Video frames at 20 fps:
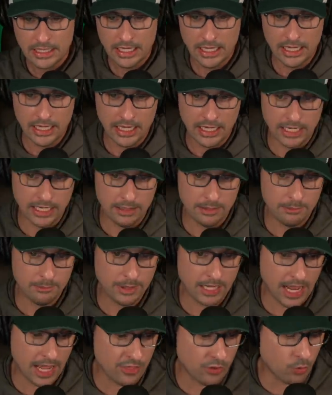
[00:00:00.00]
Uh,
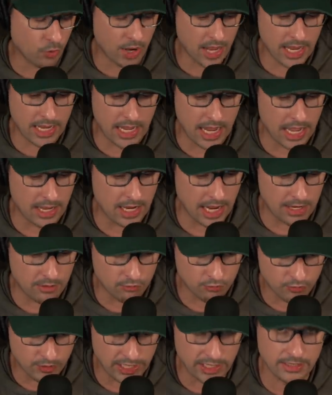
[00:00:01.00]
but either way, I, I,
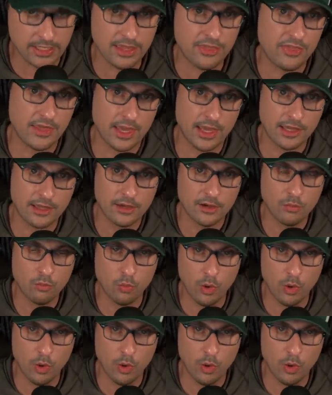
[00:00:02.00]
really think